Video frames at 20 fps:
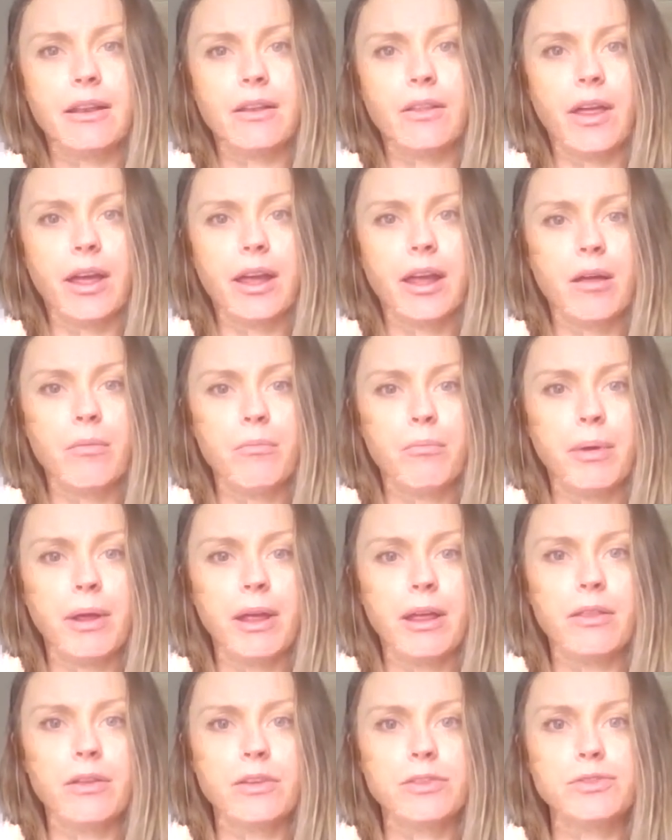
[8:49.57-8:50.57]
there can
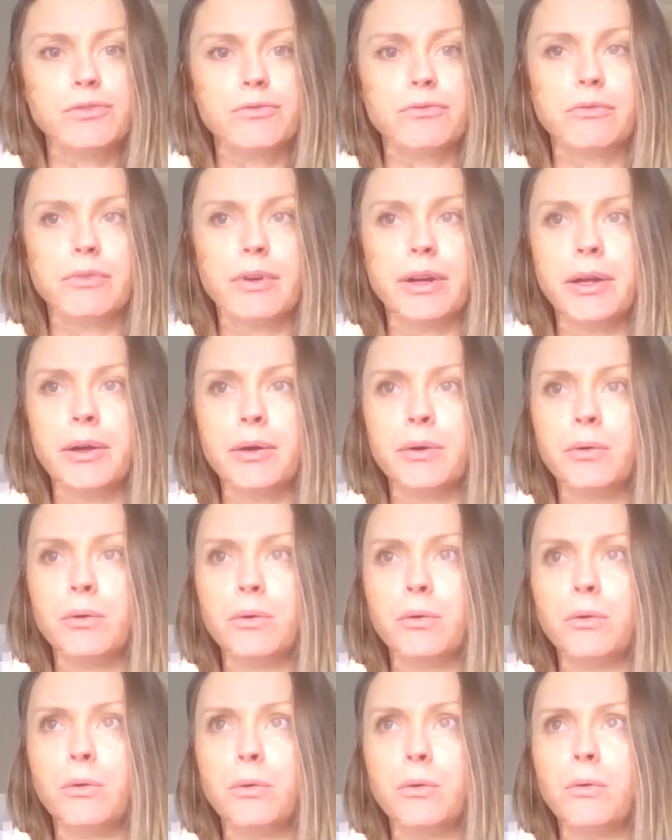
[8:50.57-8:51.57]
be this
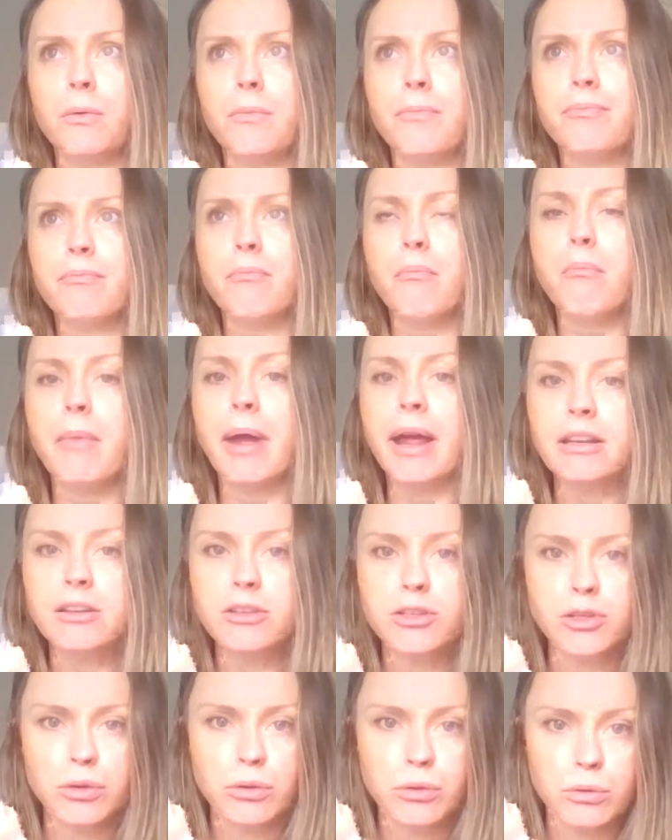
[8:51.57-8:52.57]
real
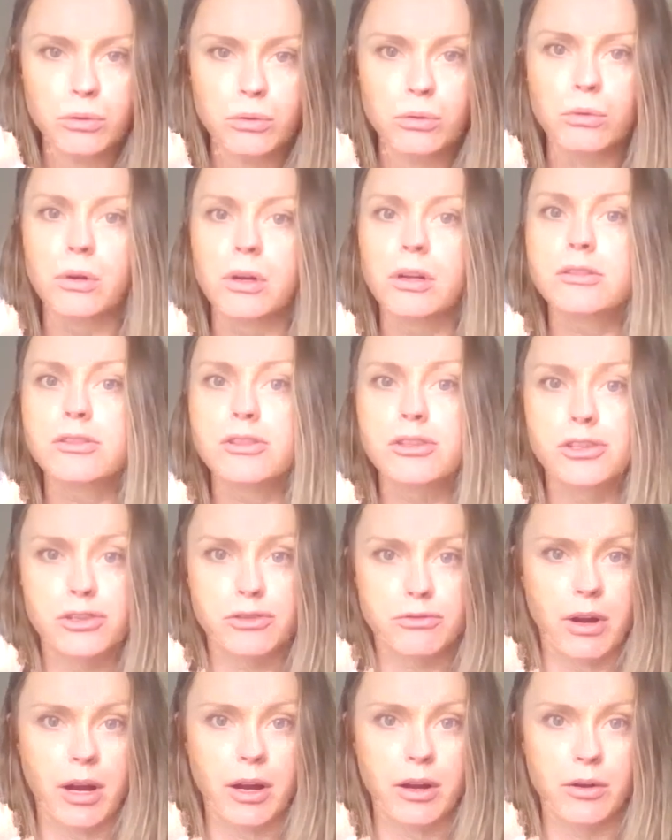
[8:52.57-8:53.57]
mental
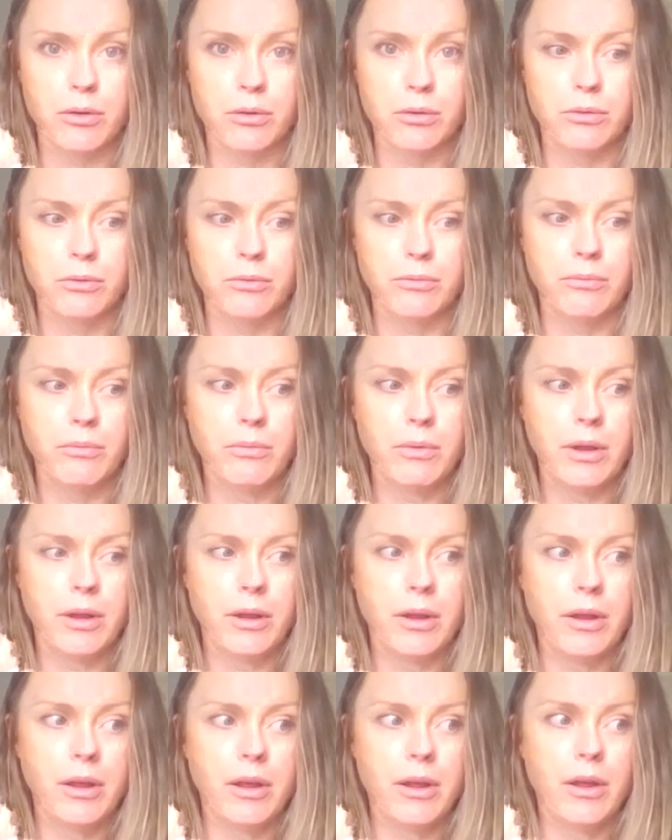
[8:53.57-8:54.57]
struggle
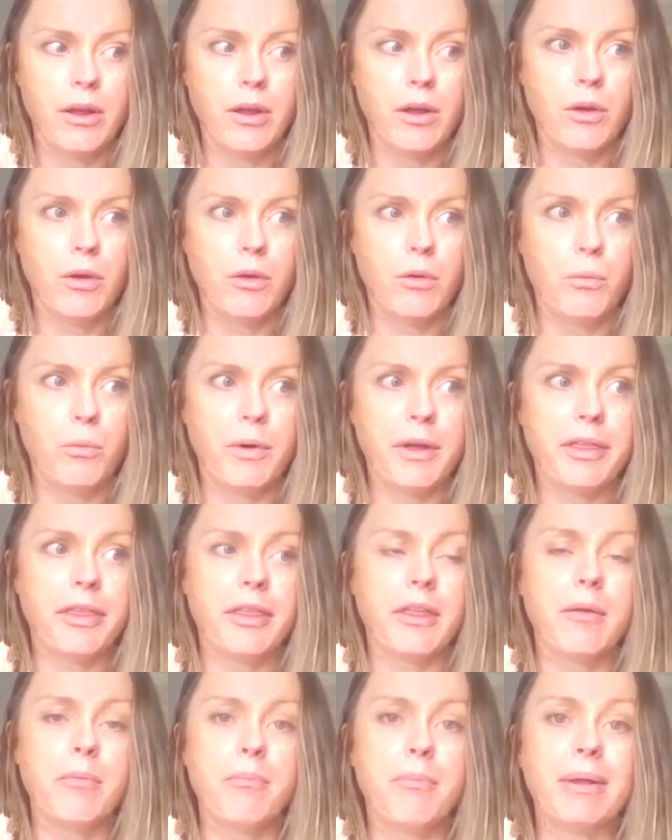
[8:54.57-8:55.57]

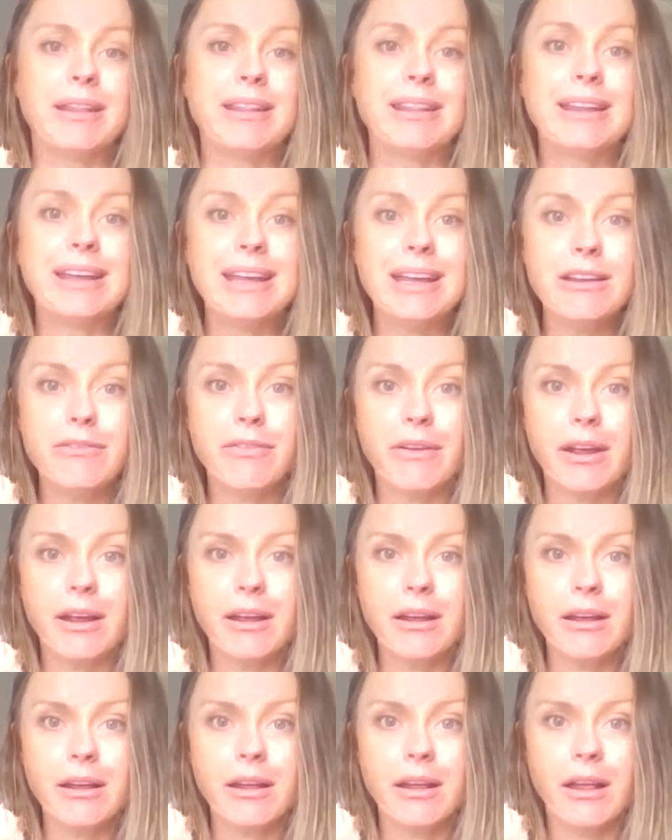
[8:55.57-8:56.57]
with
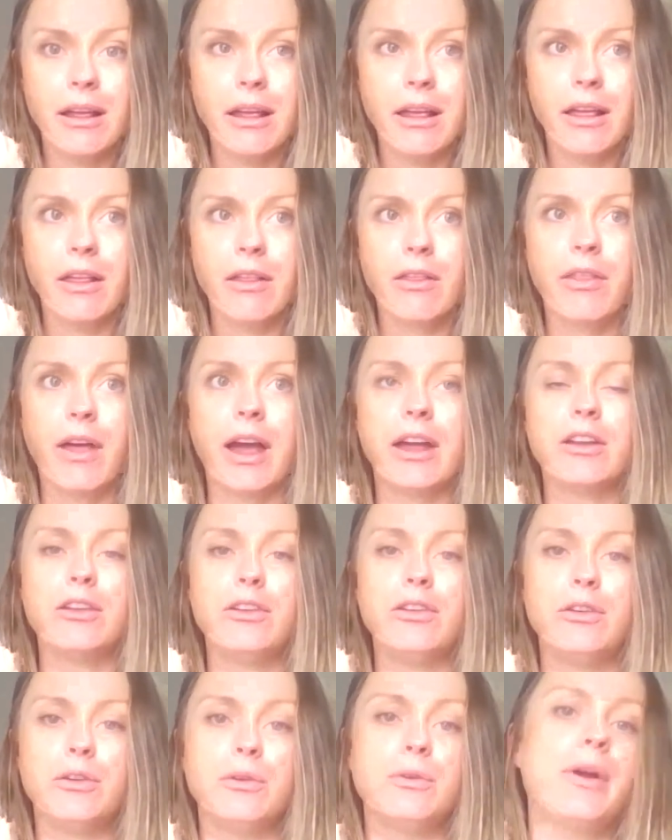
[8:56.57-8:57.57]
believing that
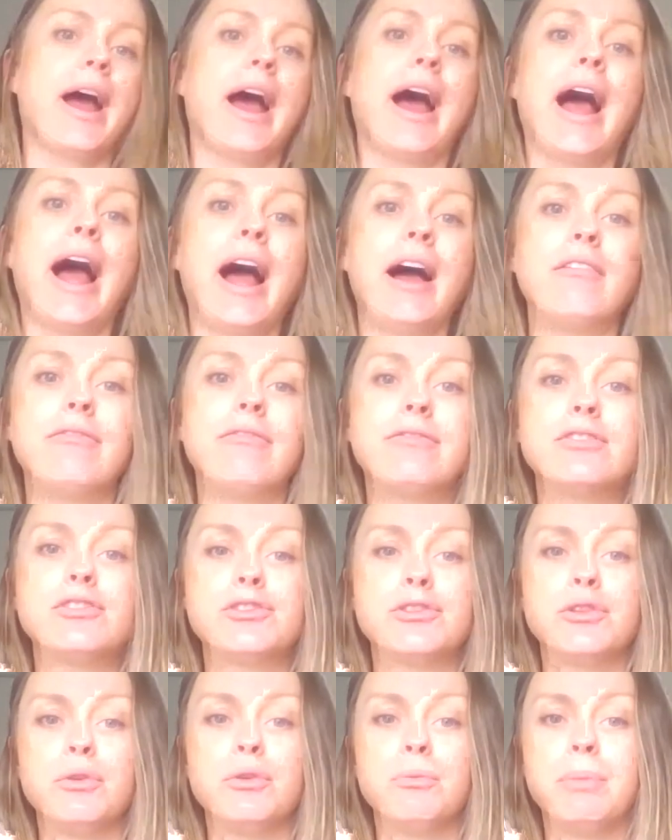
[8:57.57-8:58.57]
you have
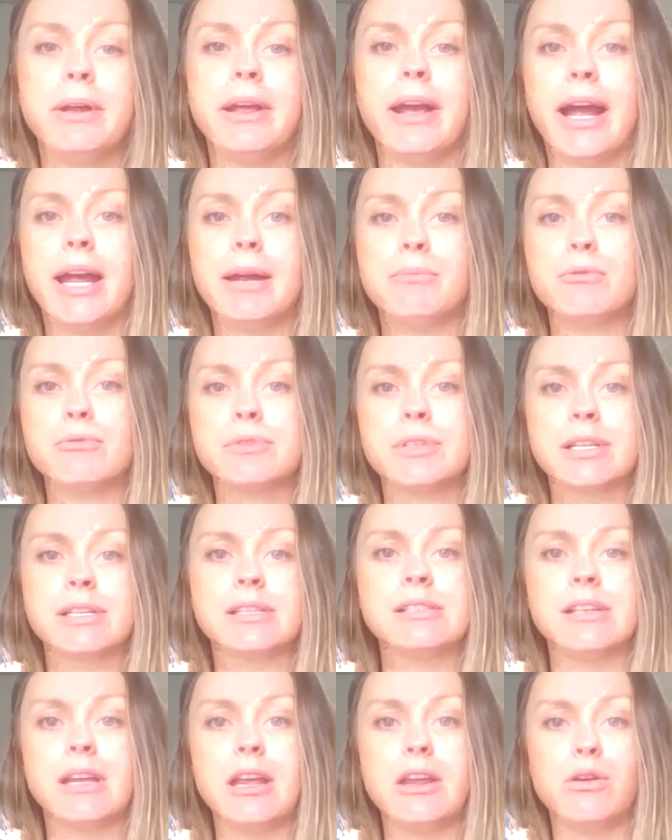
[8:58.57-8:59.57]
to be able to
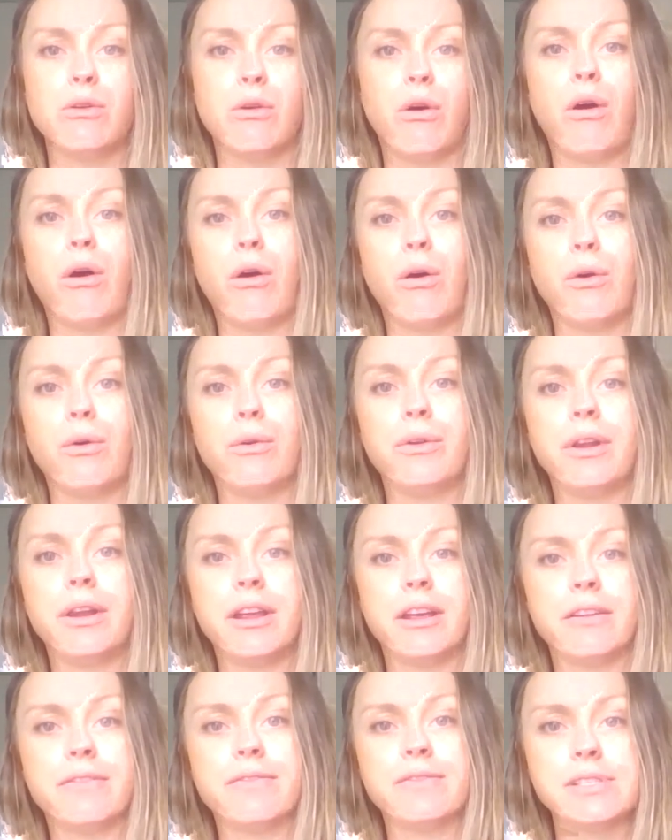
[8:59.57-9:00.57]
see your own
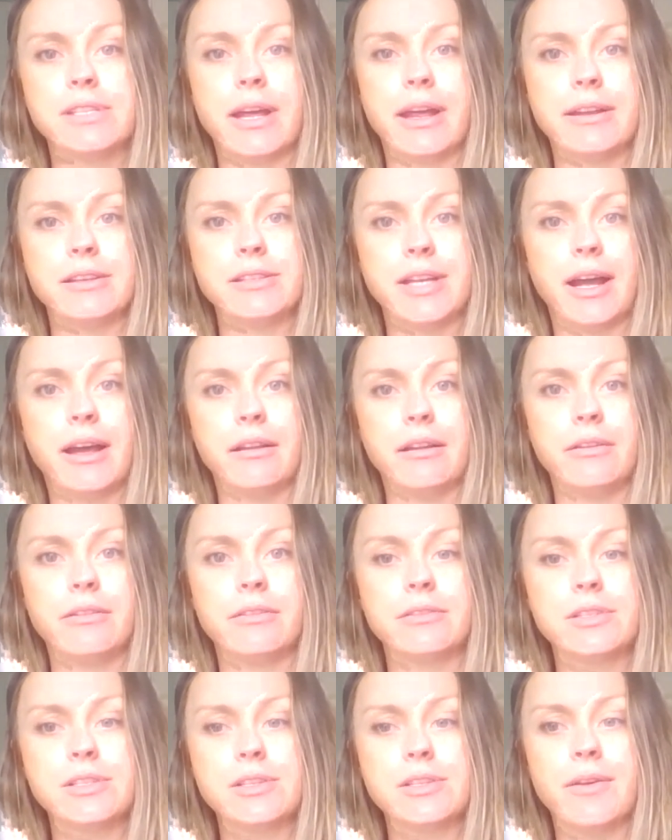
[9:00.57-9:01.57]
gifts and
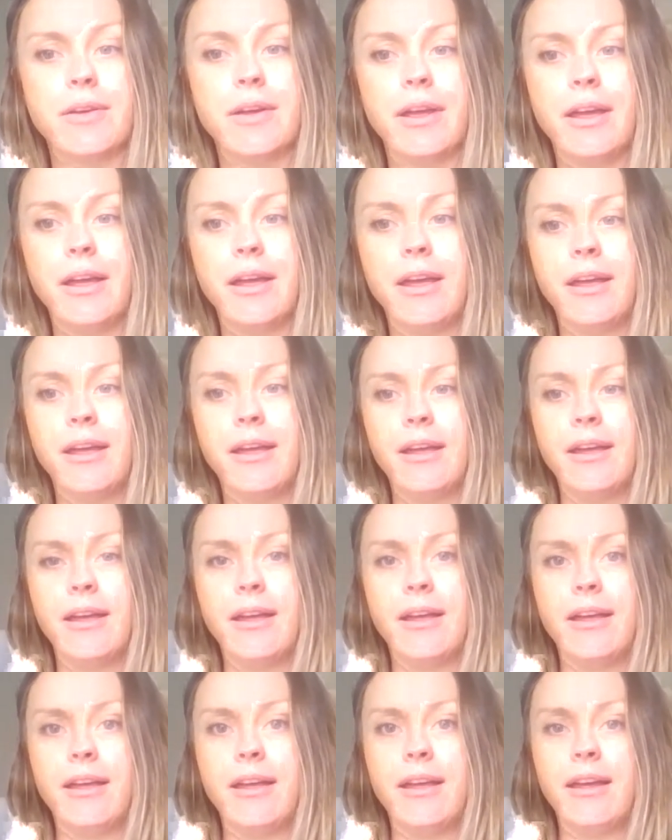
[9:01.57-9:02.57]
talents.
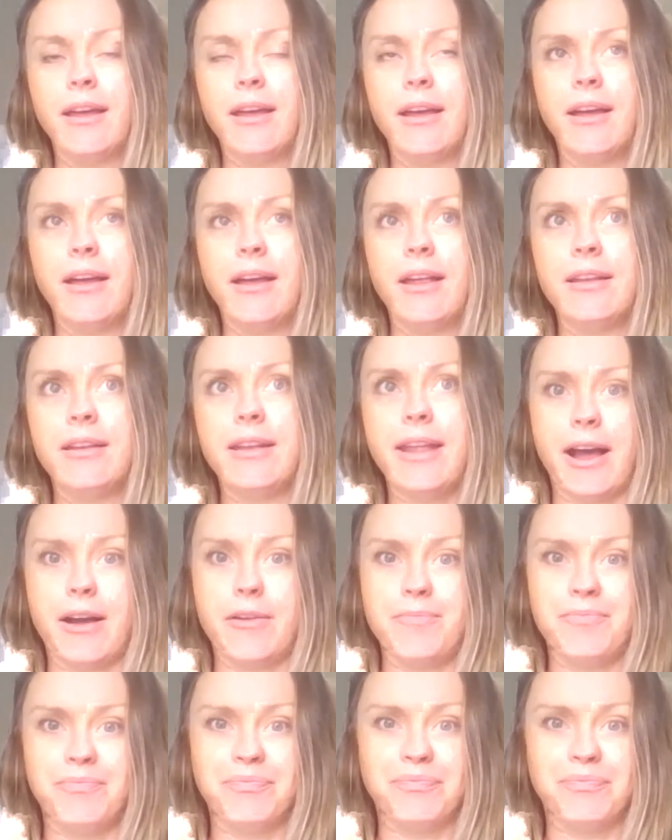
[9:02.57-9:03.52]
Now,